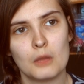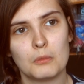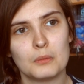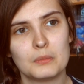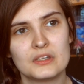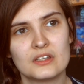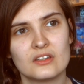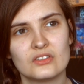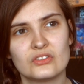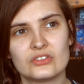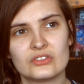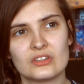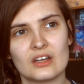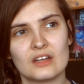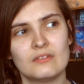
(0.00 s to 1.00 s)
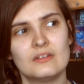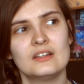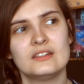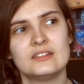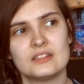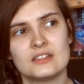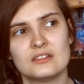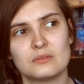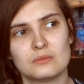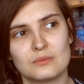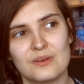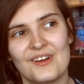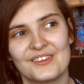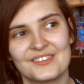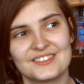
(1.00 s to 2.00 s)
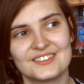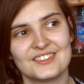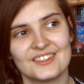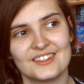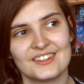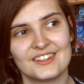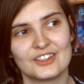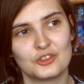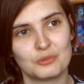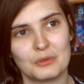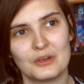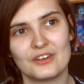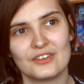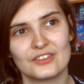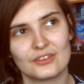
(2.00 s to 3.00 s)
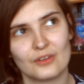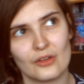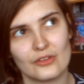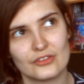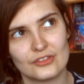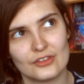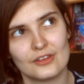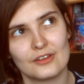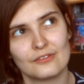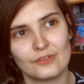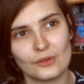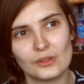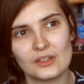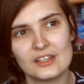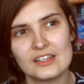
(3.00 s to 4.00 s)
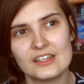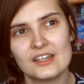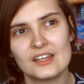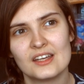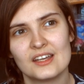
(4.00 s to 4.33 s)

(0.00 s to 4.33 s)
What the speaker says: but because I really did want to experience the concert fully,